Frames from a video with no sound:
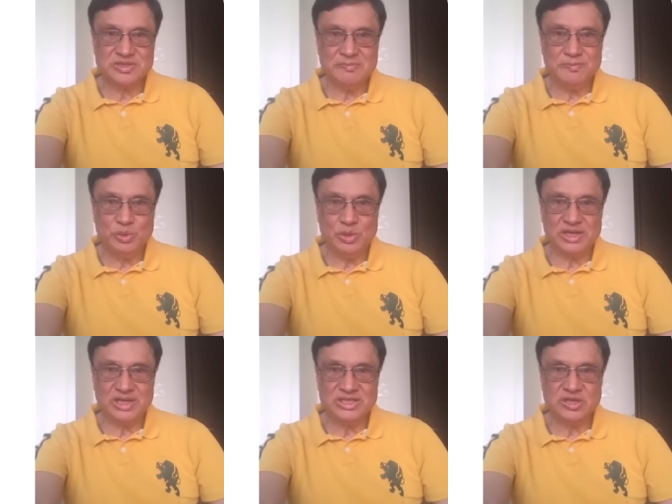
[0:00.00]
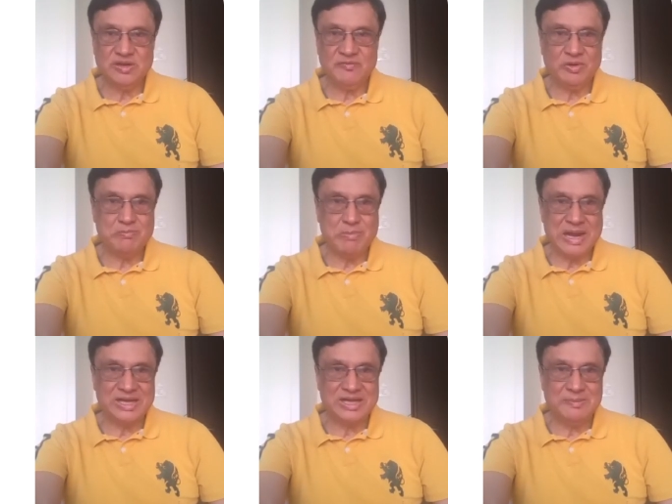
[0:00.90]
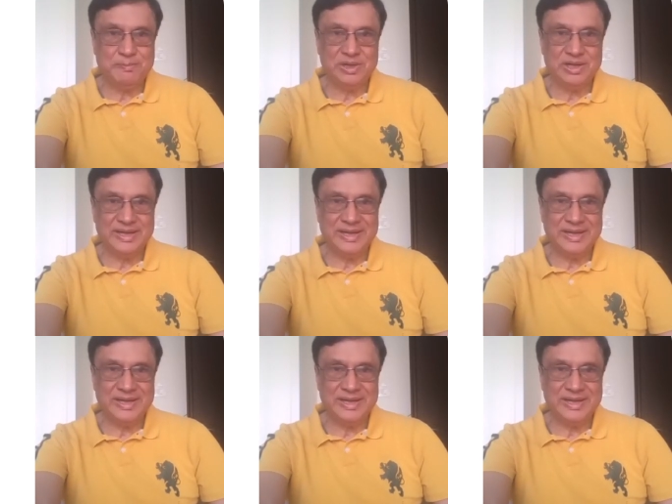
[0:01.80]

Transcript: compute attention from multiple